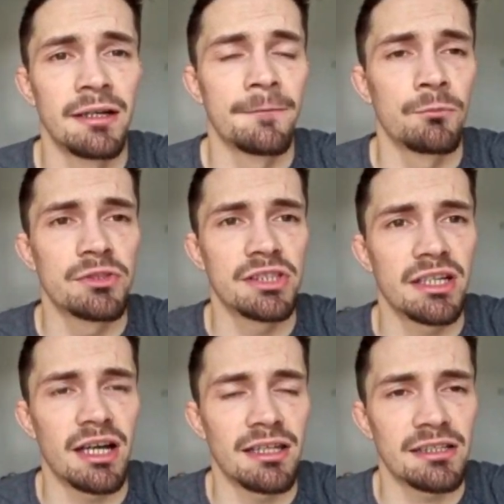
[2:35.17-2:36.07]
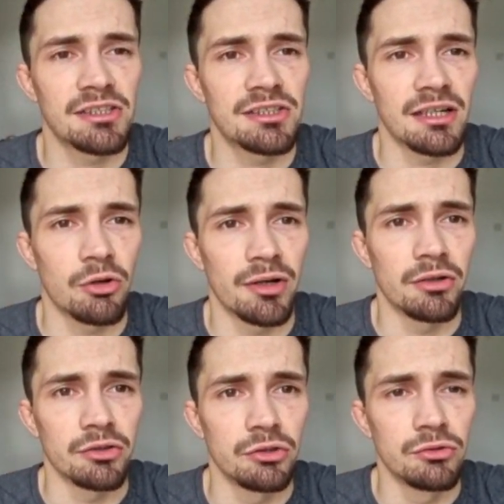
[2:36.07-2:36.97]
We're seeing Alexis Arguello
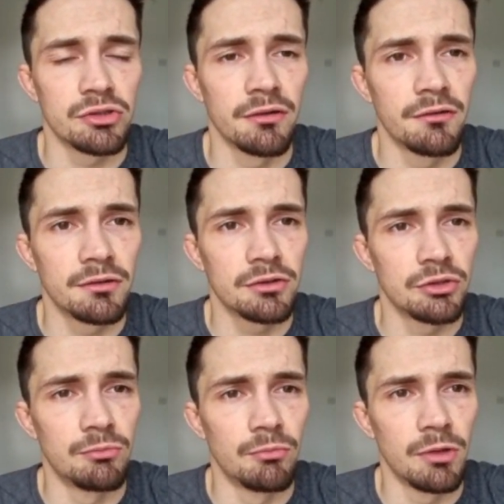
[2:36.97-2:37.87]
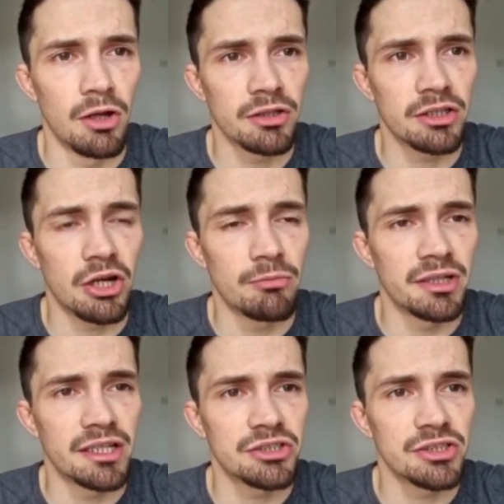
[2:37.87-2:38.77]
use some longer
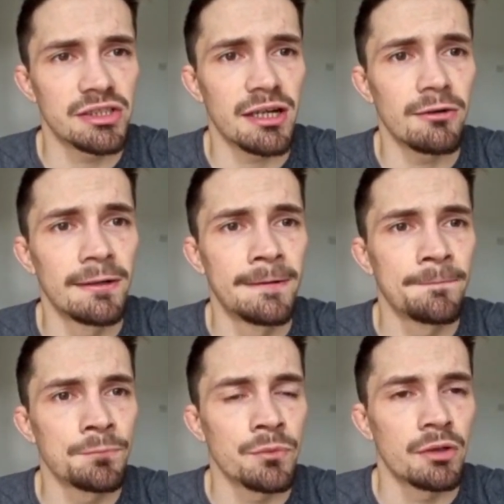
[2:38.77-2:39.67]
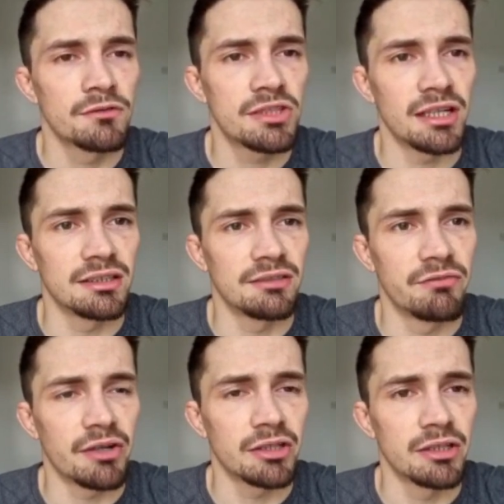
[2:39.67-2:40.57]
combinations now, settled in
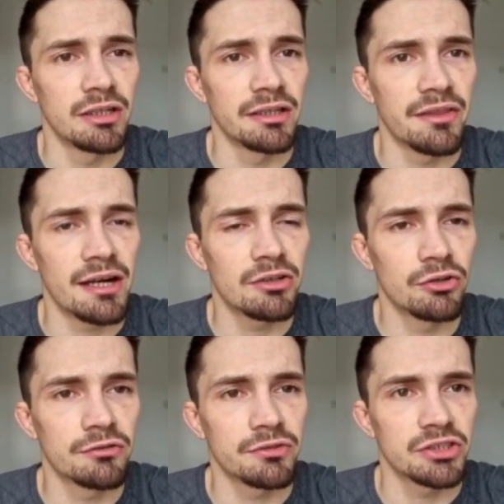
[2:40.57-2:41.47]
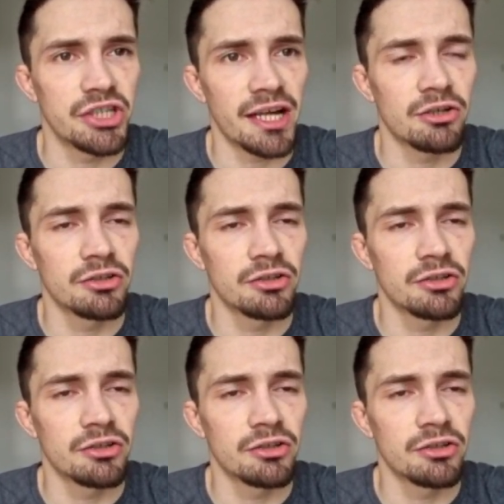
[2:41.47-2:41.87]
very early. There he goes for a check hook